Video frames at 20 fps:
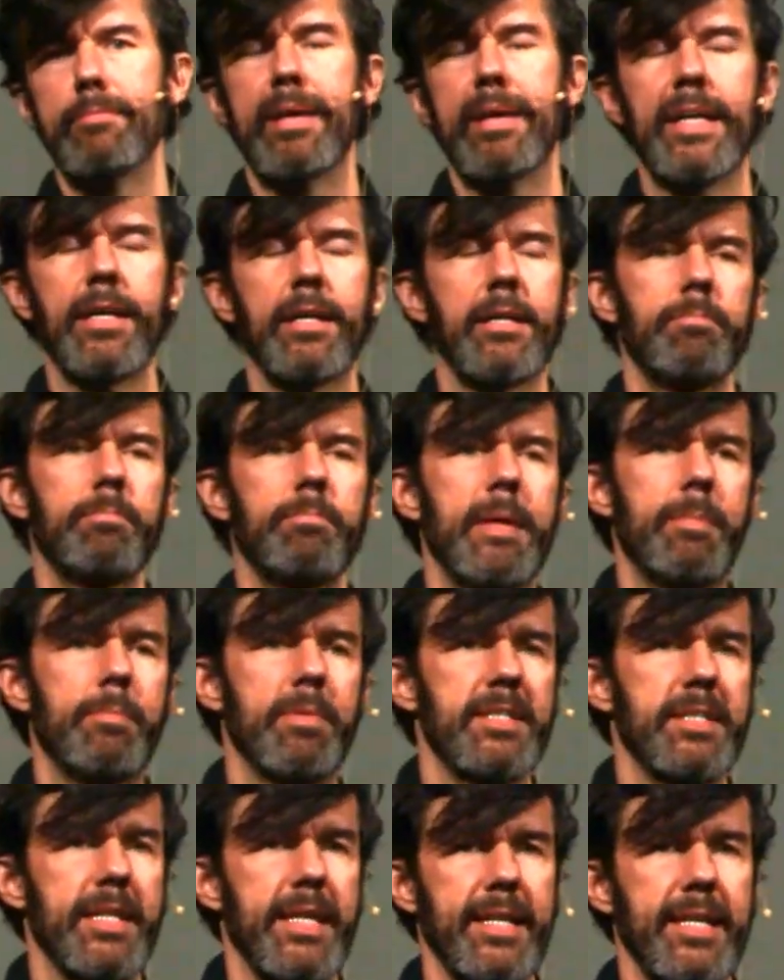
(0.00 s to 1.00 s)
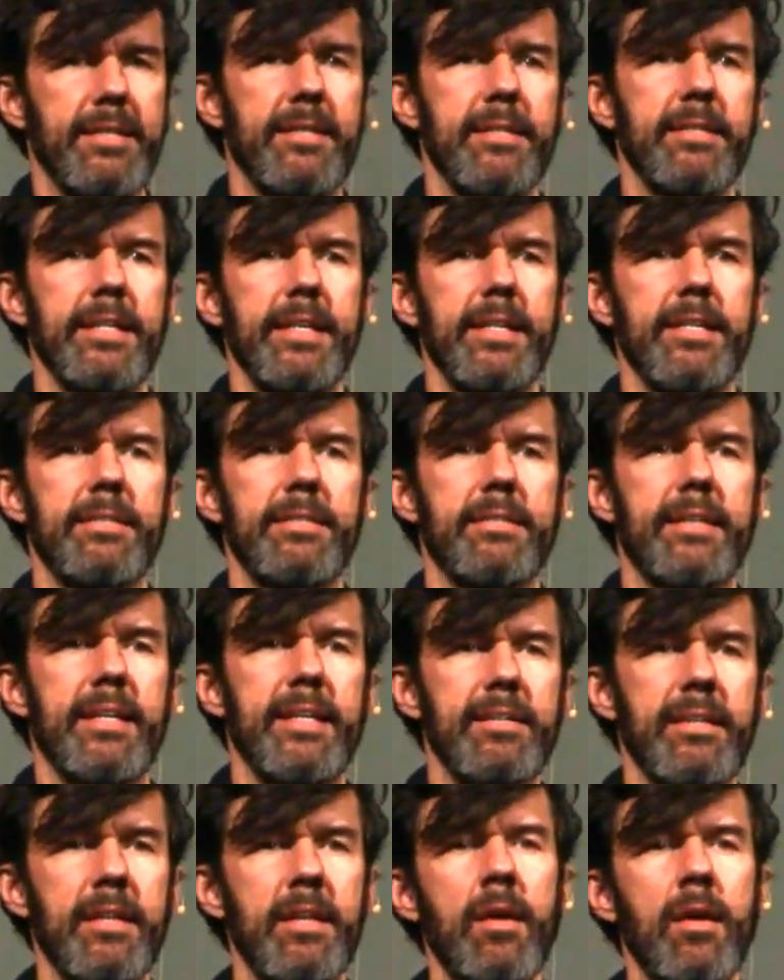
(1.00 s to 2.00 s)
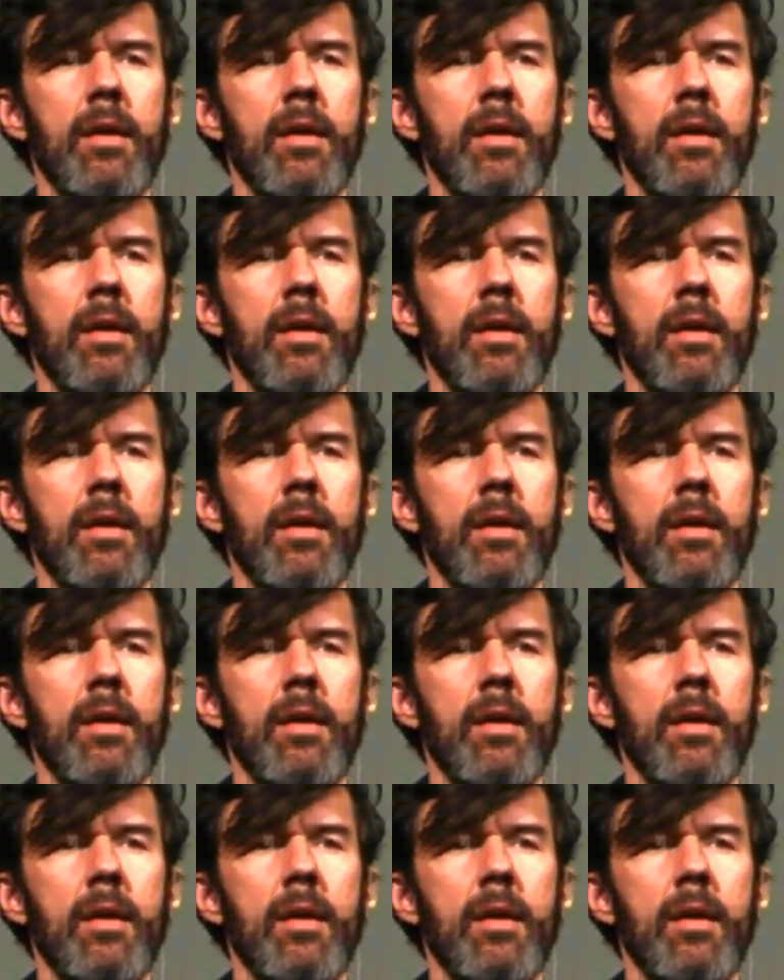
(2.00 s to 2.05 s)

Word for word: many other people's cases, is that